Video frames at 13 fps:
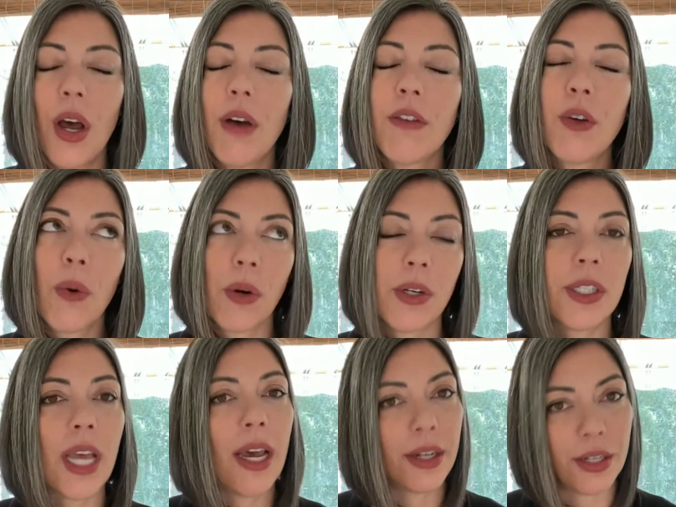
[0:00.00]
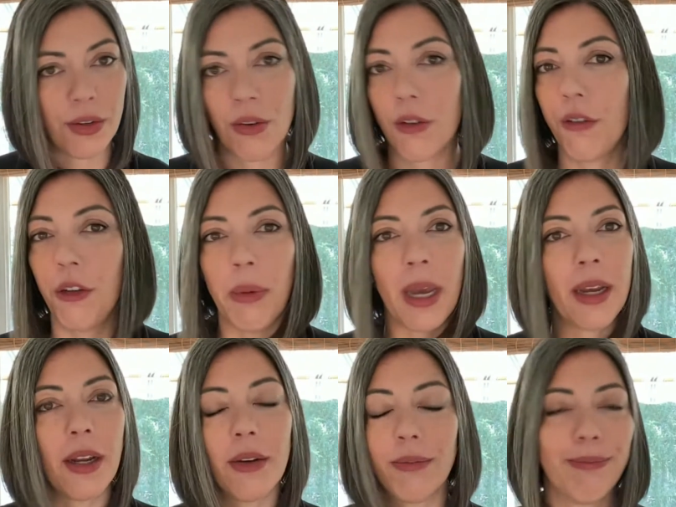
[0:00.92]
of course, adding neurofeedback
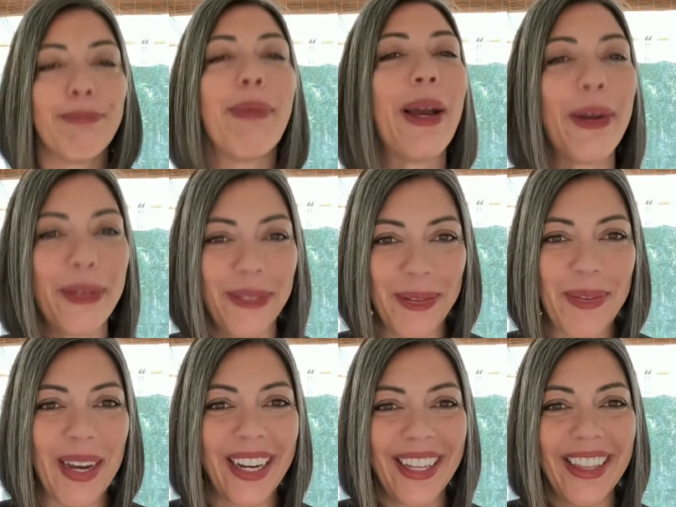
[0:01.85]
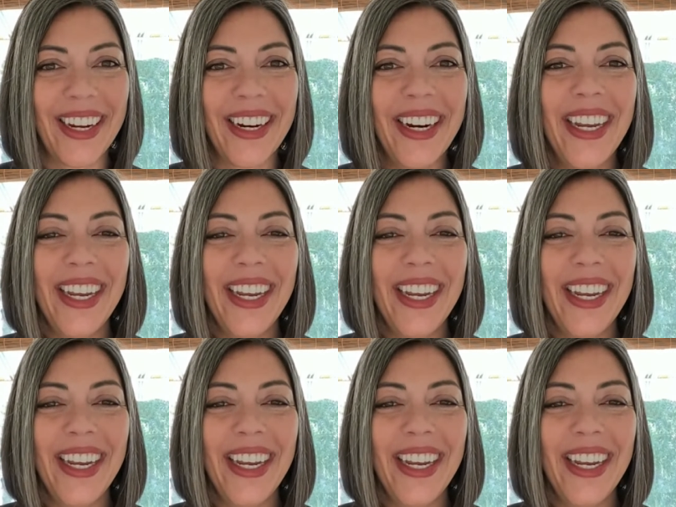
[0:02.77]
or biofeedback in there